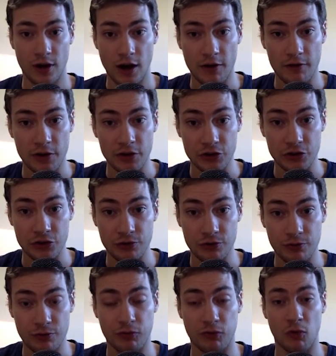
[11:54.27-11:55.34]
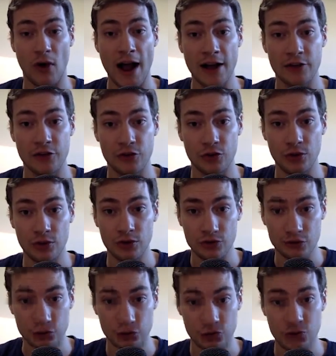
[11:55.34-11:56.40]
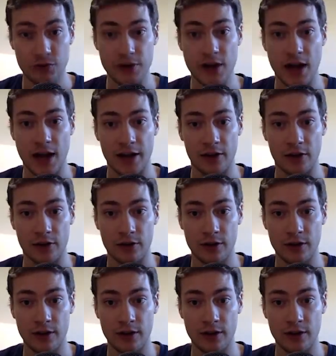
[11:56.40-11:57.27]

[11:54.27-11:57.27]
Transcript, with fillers: of a fragile juvenile